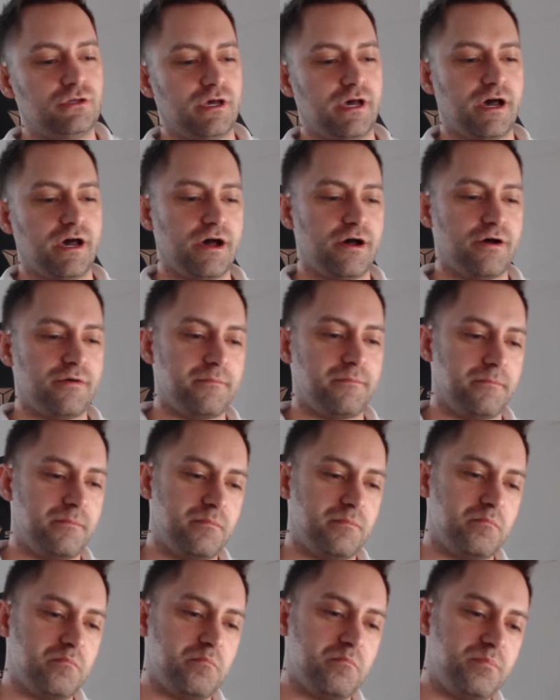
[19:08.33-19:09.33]
Um,
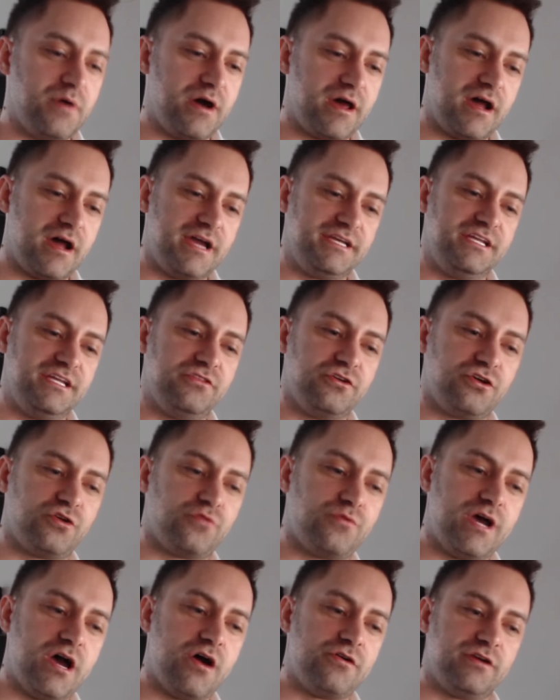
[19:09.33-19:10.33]
but I did look
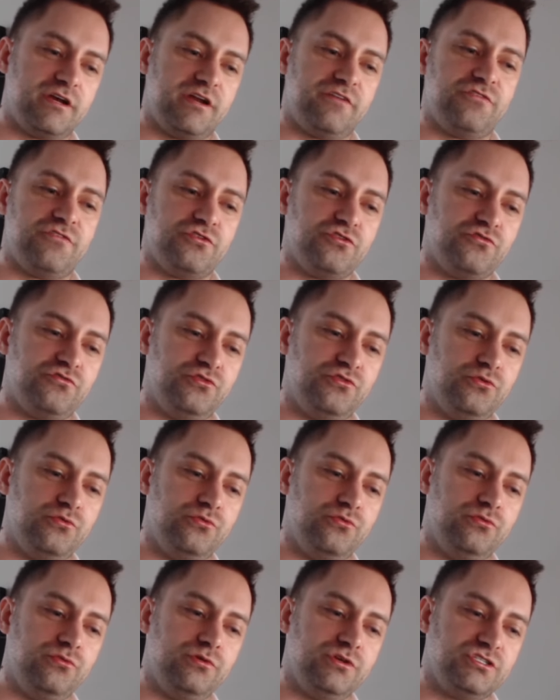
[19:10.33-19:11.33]
around and I found a
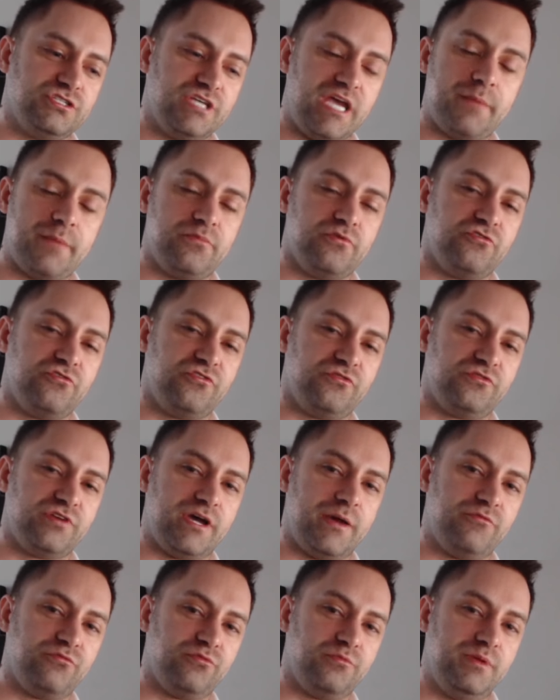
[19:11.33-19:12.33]
few examples of
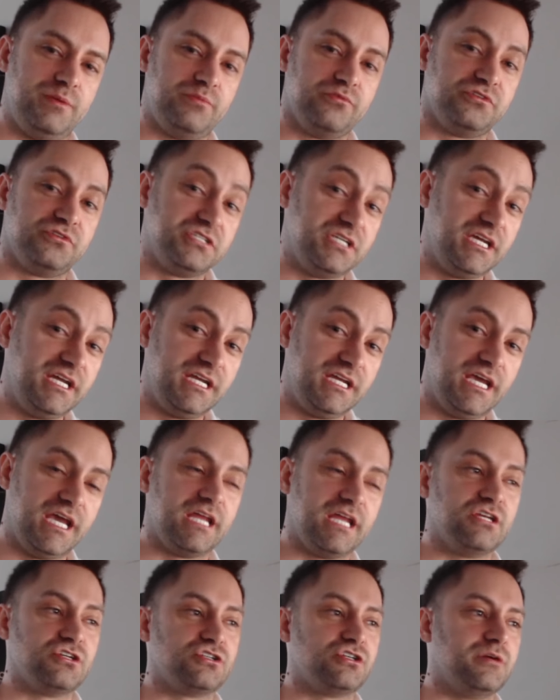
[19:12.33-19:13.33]
times when people did get
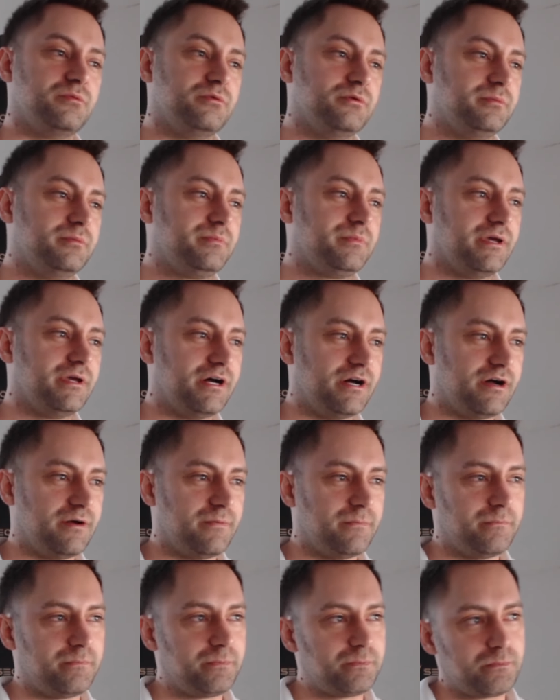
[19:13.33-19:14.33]
in trouble. Um,